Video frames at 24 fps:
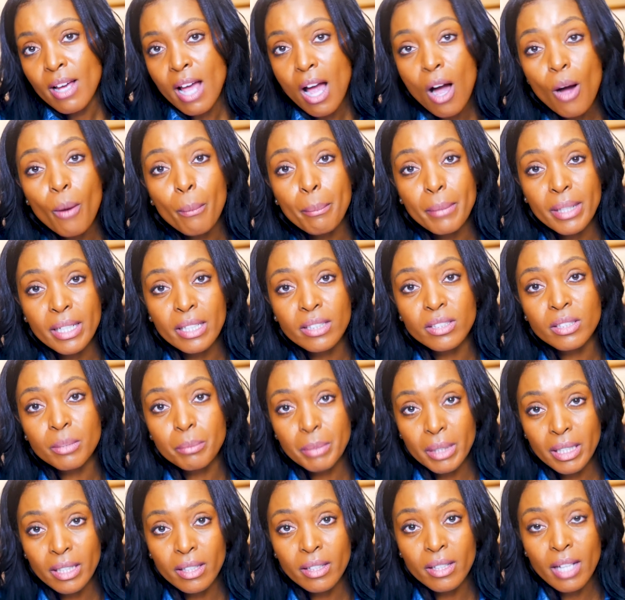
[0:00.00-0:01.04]
helped me to
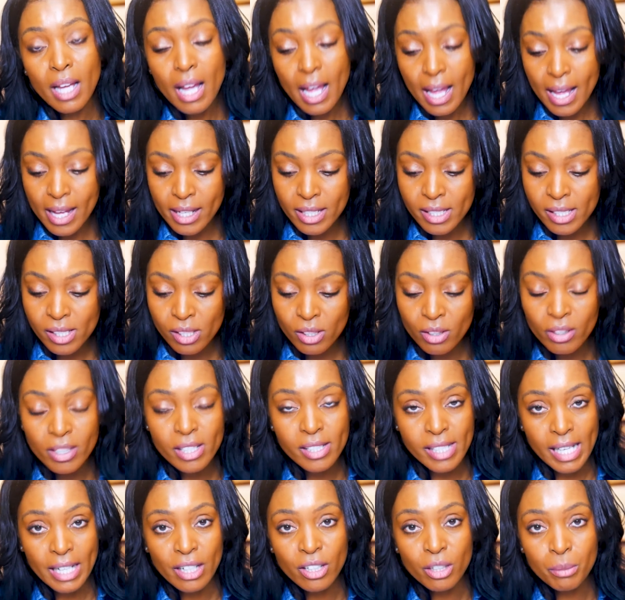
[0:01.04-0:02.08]
be as good
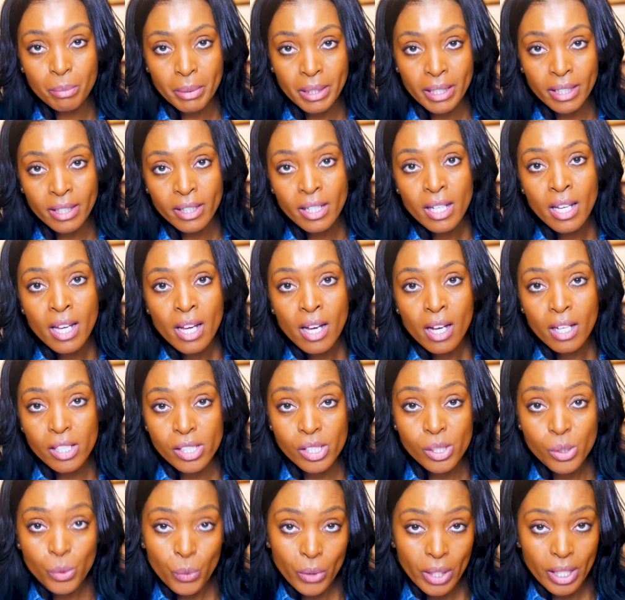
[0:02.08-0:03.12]
as I could be a
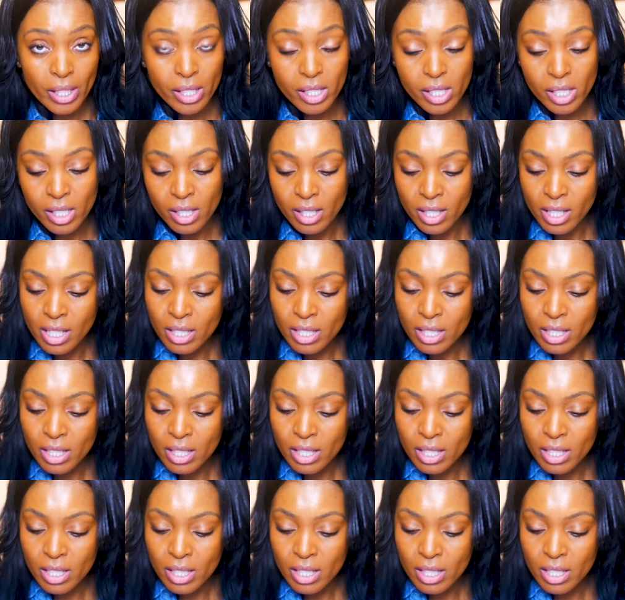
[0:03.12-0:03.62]
student.